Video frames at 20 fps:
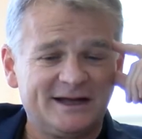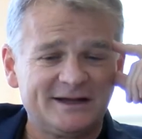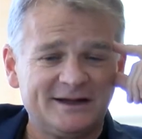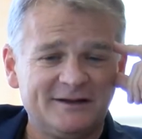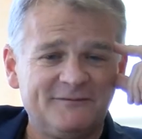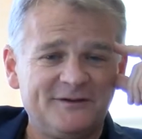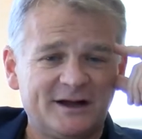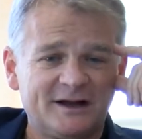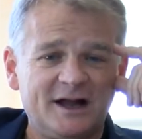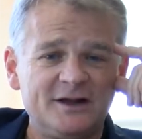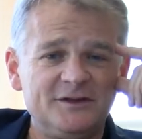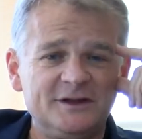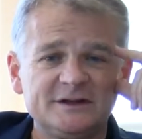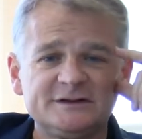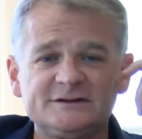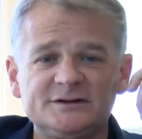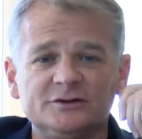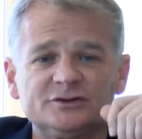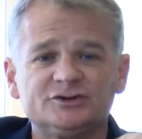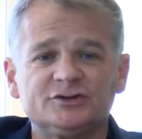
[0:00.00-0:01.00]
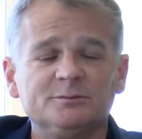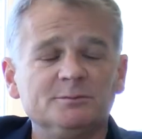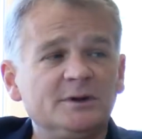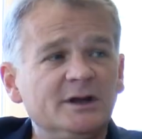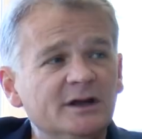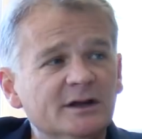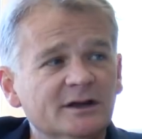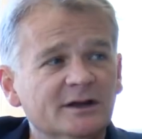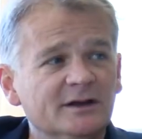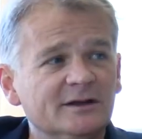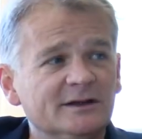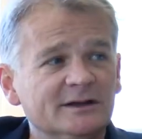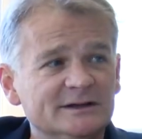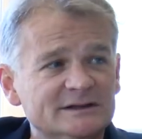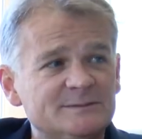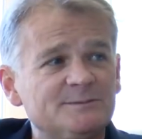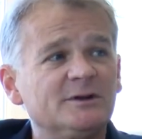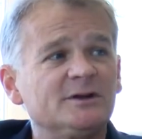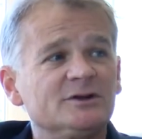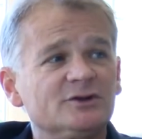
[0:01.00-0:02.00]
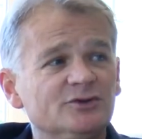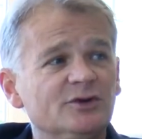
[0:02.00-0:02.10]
I, in fact, I think social media has been